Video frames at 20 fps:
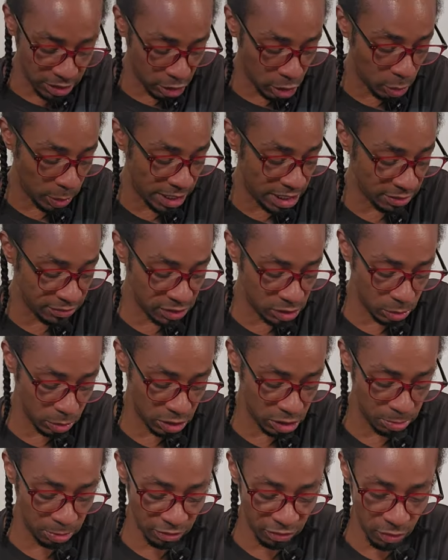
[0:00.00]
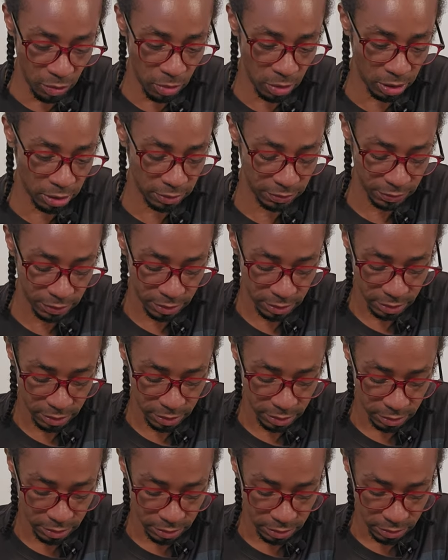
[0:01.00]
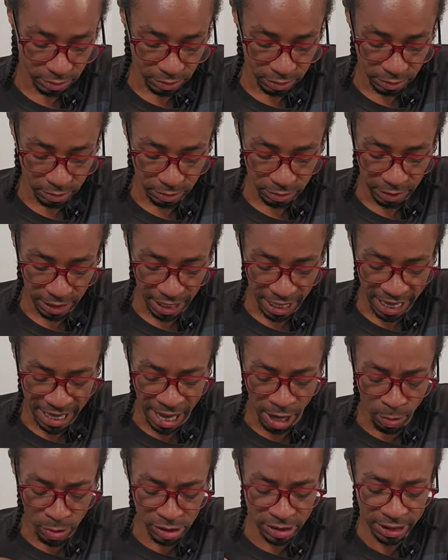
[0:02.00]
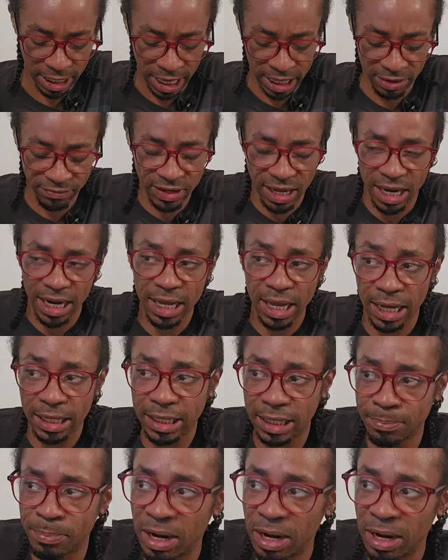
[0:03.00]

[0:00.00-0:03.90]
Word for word: the Queen of Swords before. And I was kind of getting a